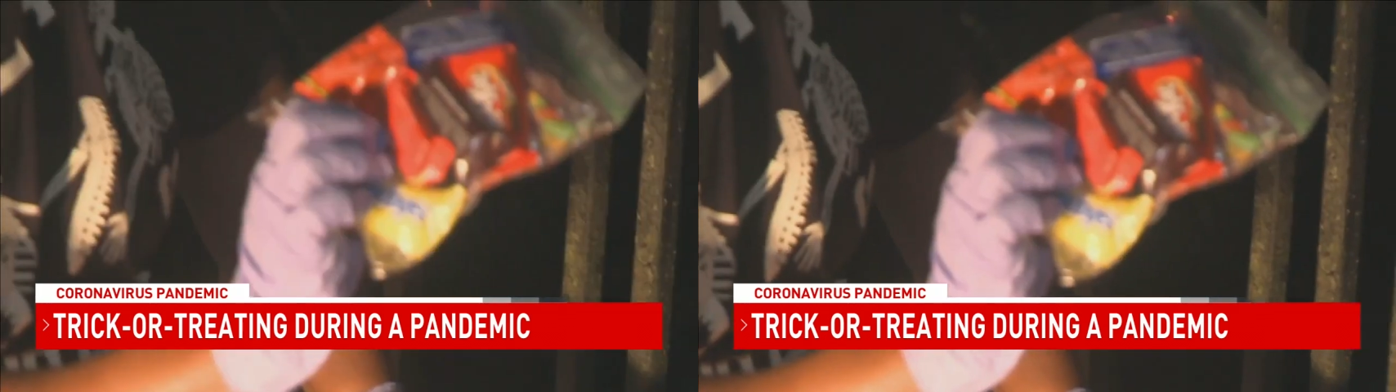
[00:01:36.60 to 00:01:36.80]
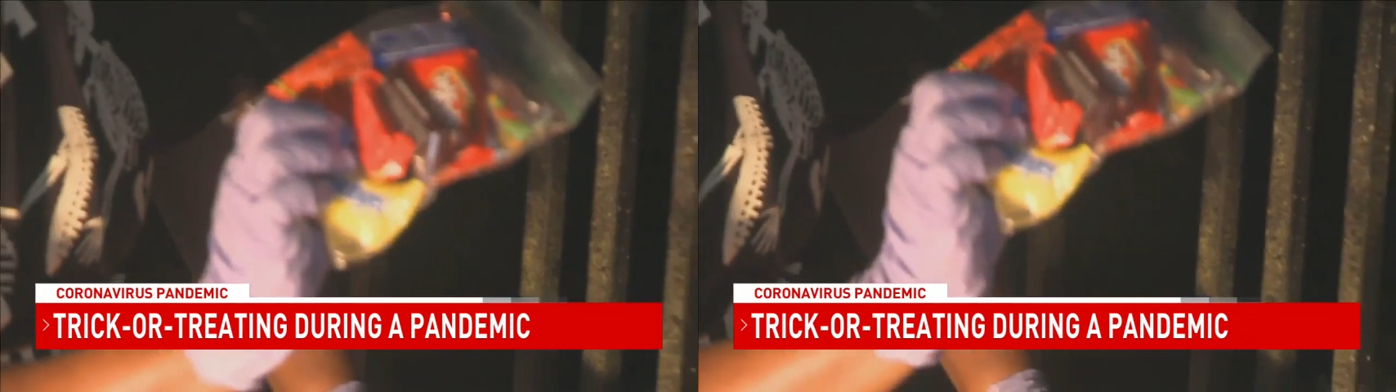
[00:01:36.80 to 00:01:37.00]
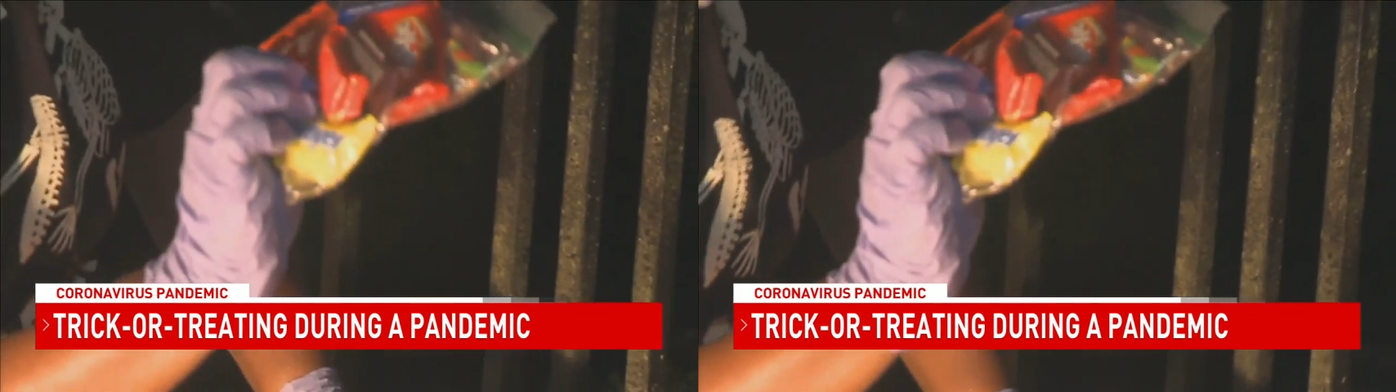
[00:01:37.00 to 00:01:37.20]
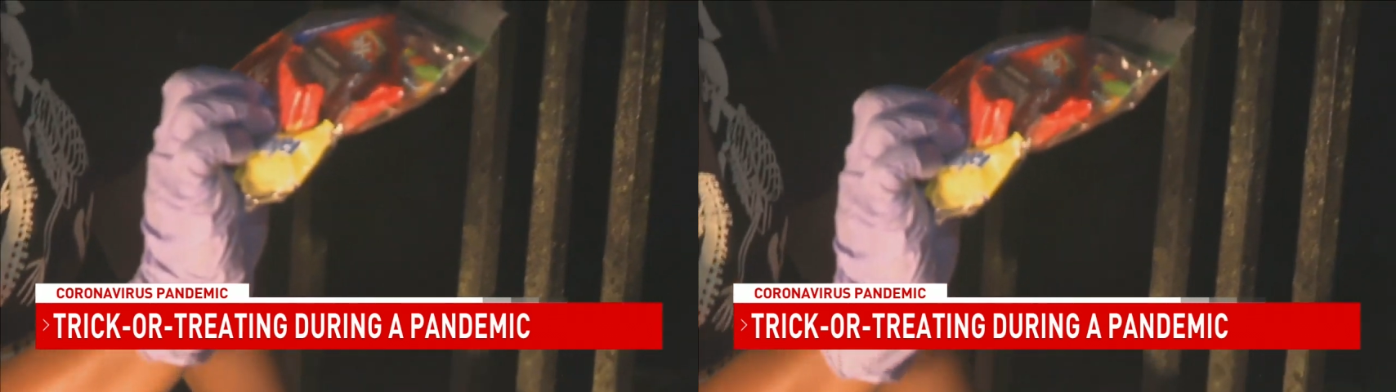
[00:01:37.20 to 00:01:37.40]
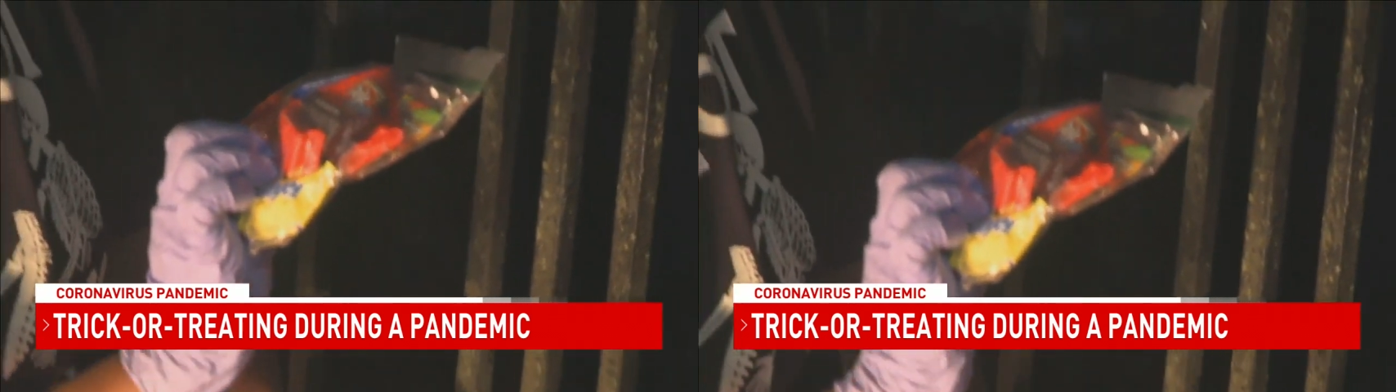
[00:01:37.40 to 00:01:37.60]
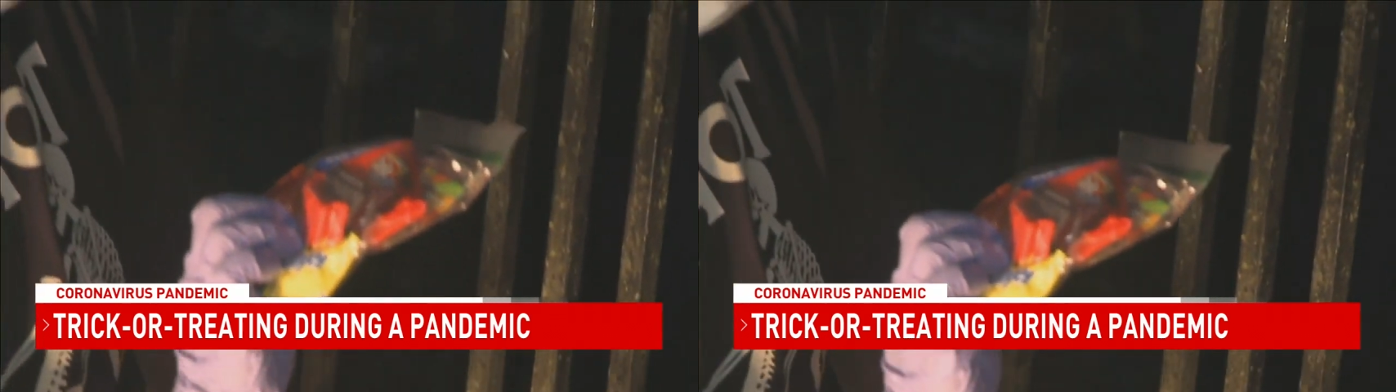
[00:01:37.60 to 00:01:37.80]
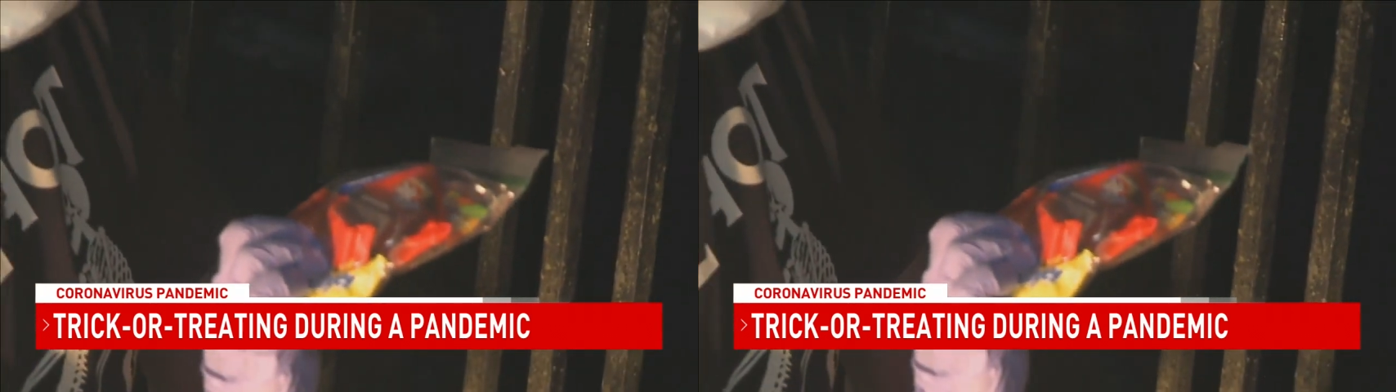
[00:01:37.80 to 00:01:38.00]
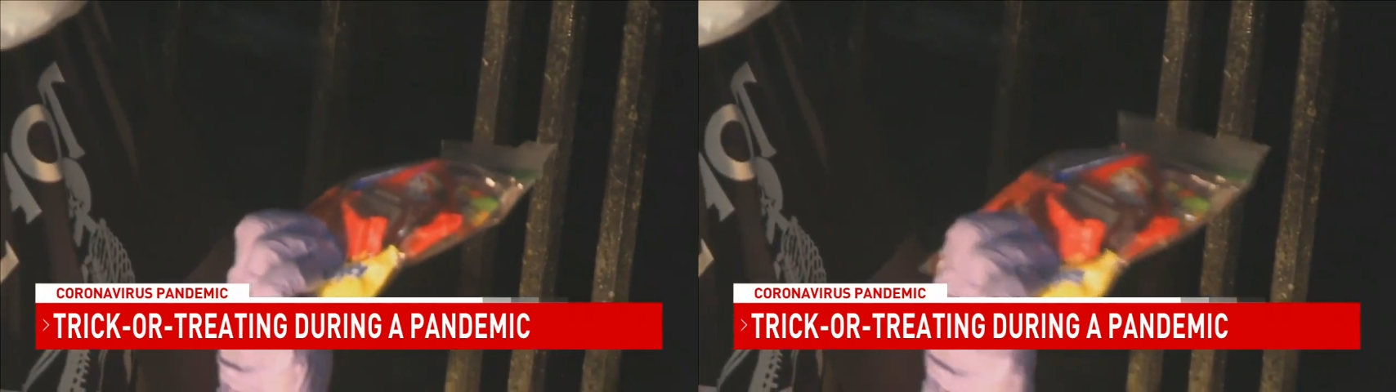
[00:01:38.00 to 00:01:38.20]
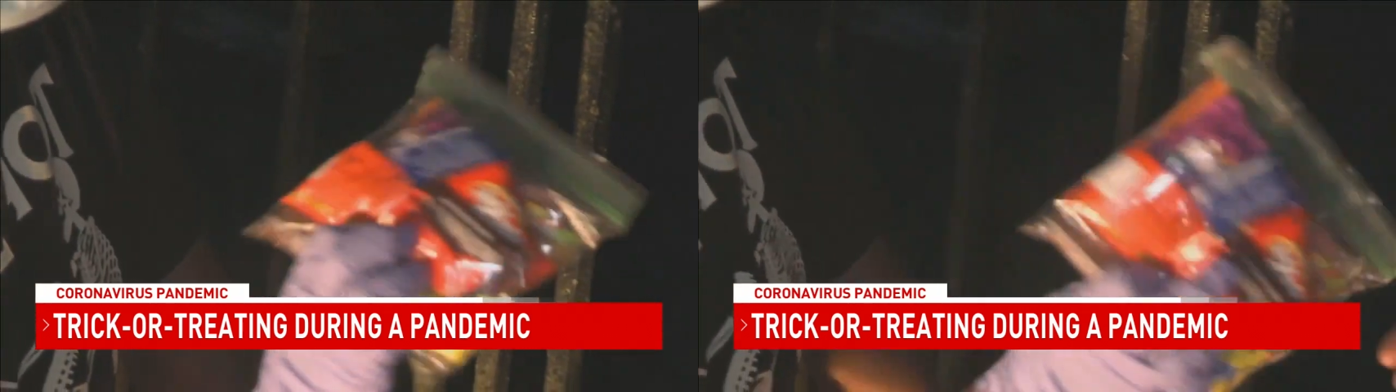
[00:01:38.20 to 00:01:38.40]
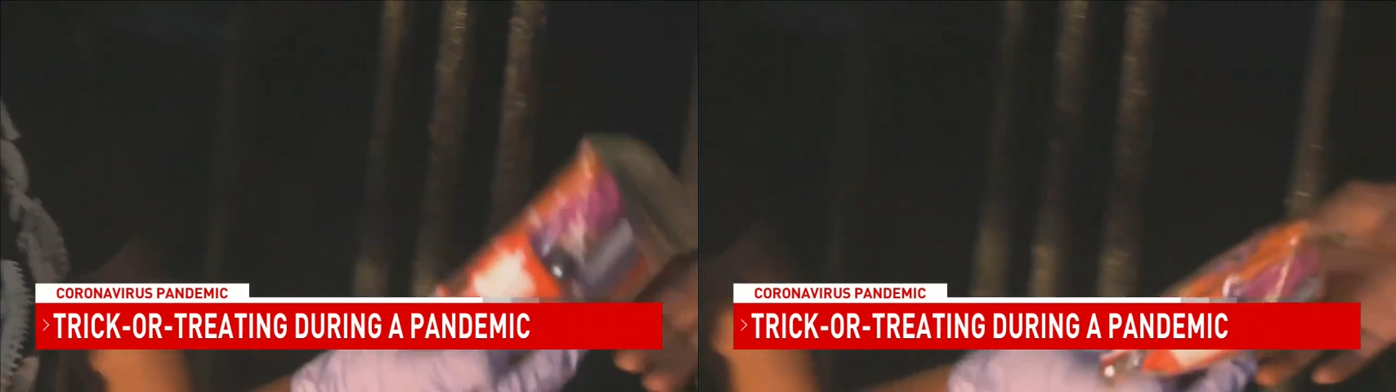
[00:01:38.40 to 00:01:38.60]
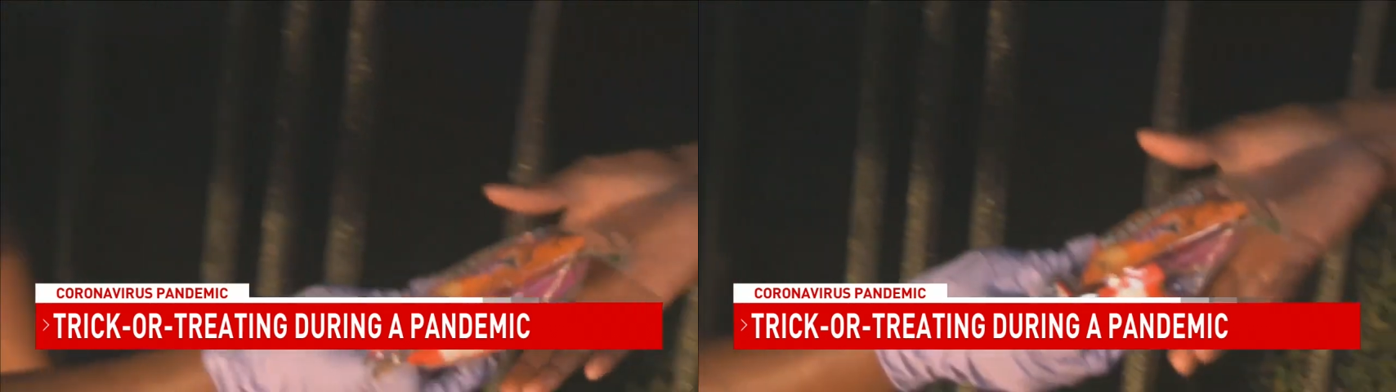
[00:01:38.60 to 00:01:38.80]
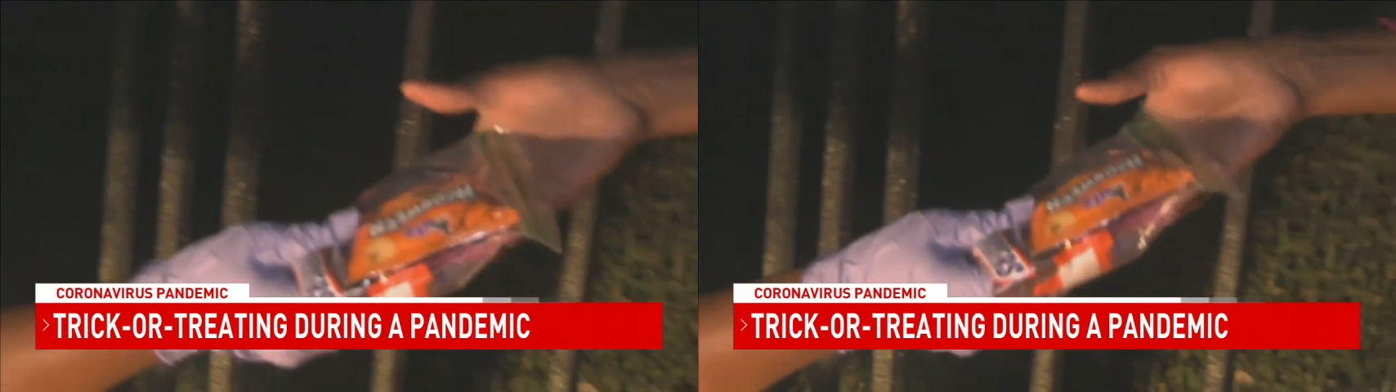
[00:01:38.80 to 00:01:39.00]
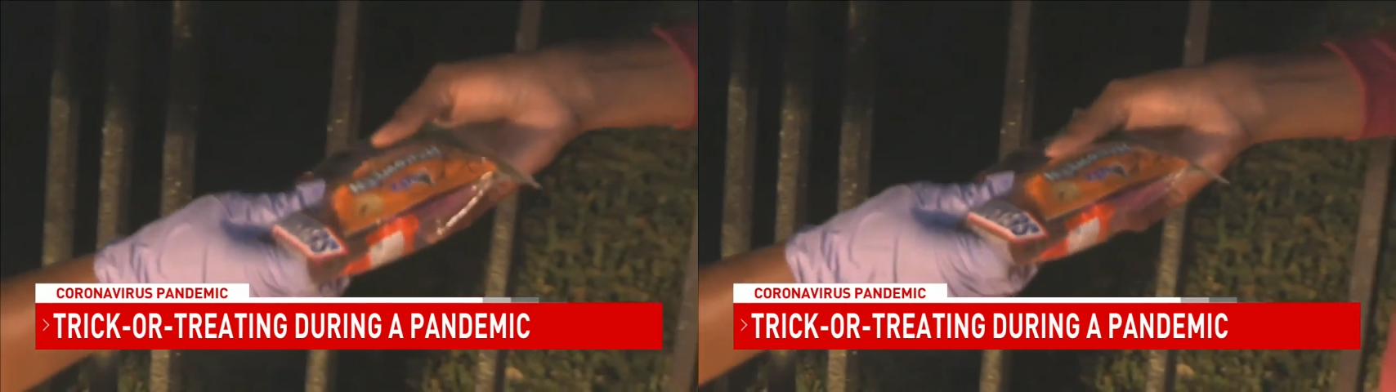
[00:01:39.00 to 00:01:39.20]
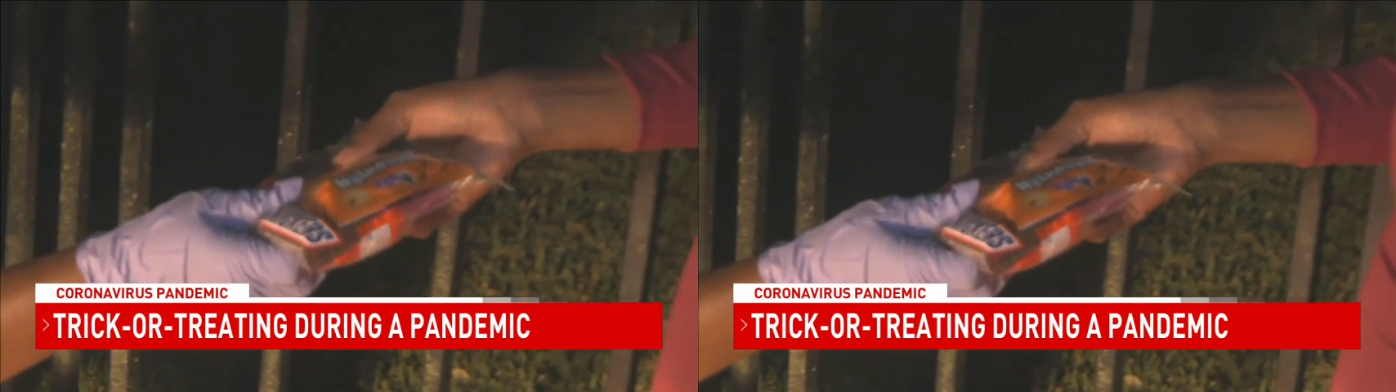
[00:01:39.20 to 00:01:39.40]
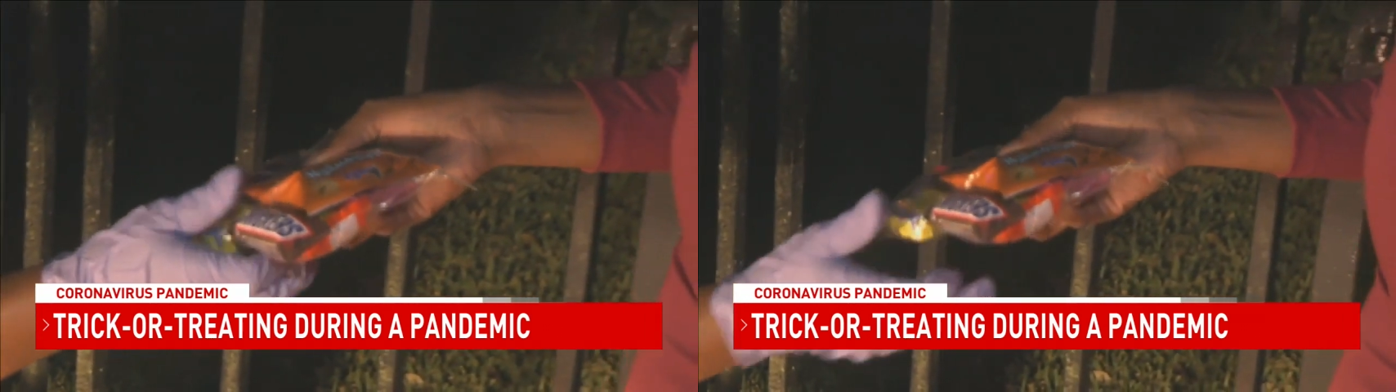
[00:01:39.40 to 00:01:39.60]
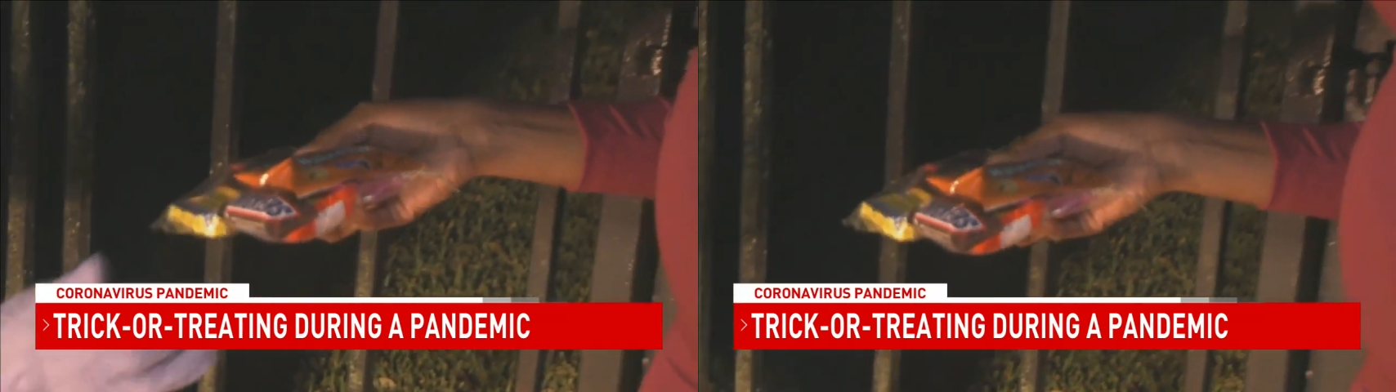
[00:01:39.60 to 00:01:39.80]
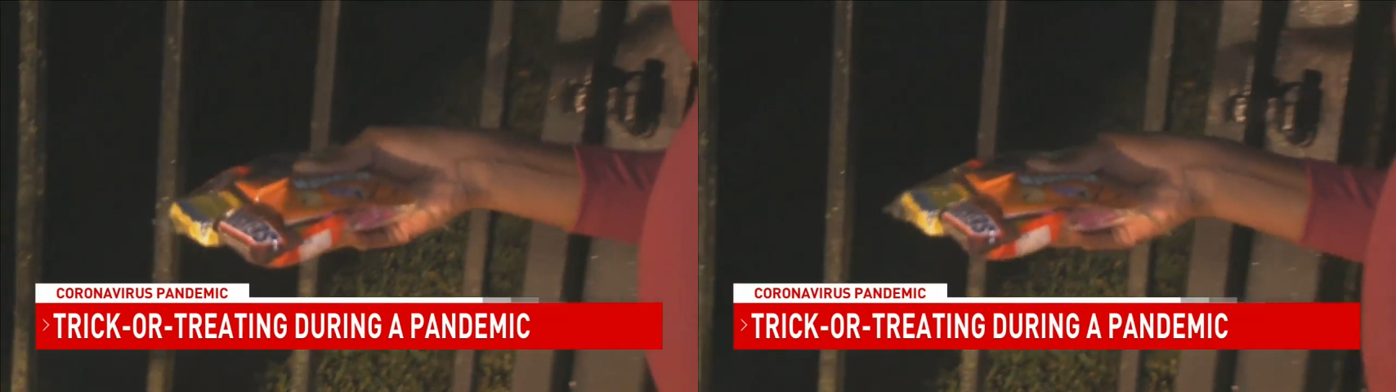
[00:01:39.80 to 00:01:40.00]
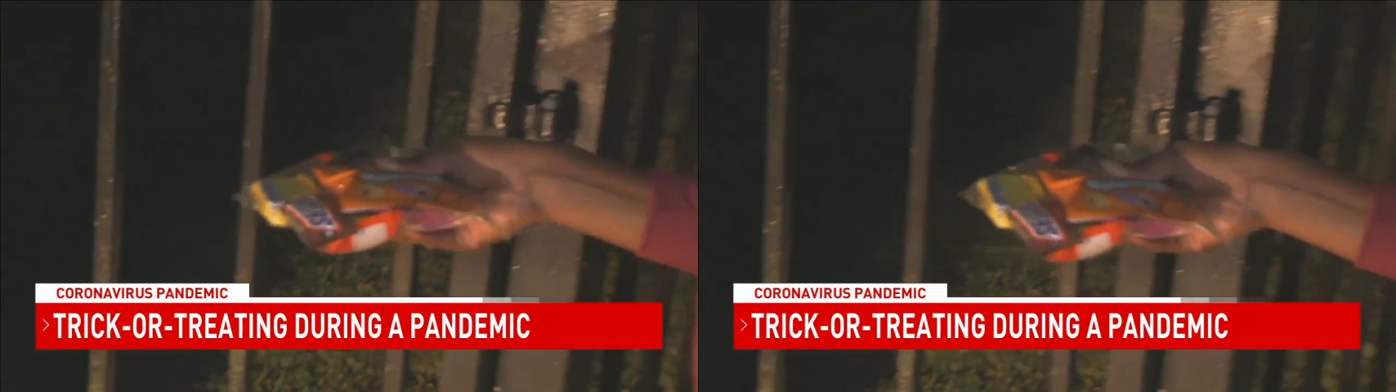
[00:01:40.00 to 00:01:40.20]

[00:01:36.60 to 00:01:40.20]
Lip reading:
Nobody's mouth can be seen.